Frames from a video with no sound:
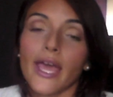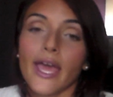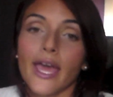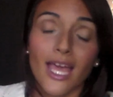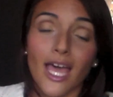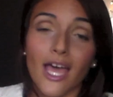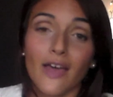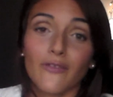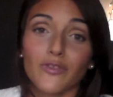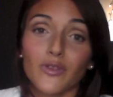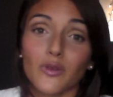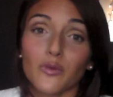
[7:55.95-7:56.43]
and I
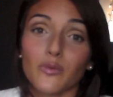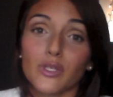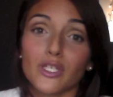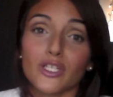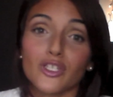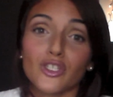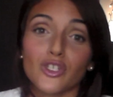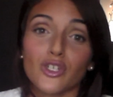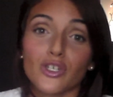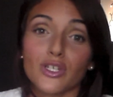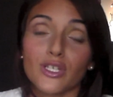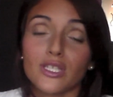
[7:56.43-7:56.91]
have the
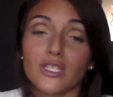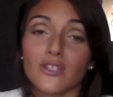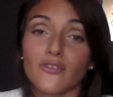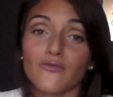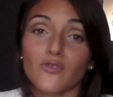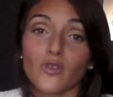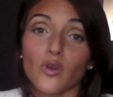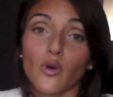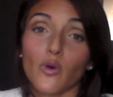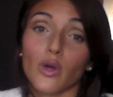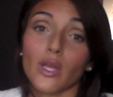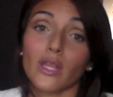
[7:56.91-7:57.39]
reassurance
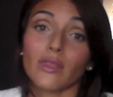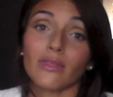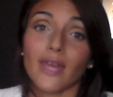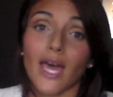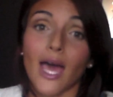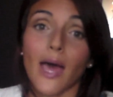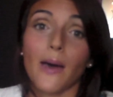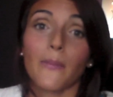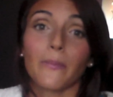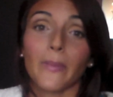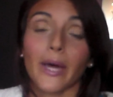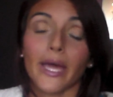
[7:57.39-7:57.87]
of knowing
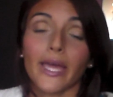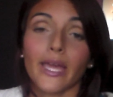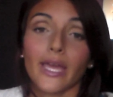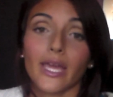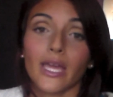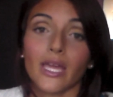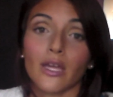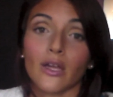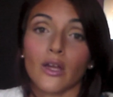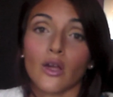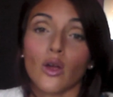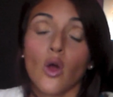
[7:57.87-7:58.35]
that my
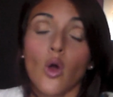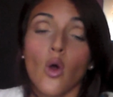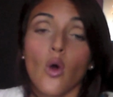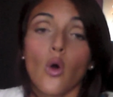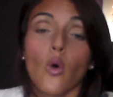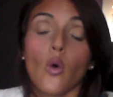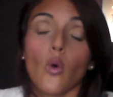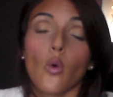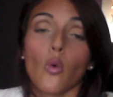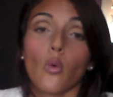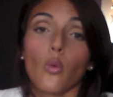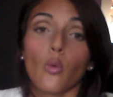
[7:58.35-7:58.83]
hair
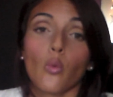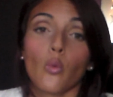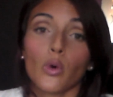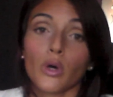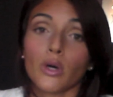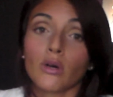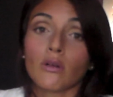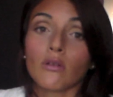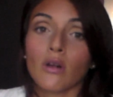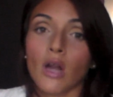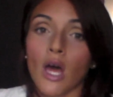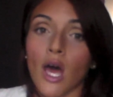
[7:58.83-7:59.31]

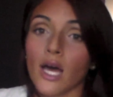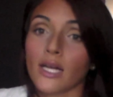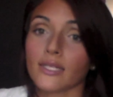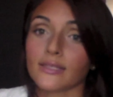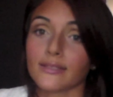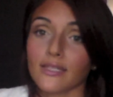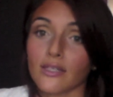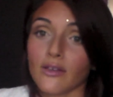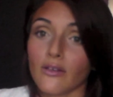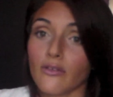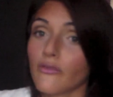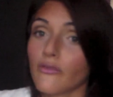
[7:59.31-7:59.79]
will not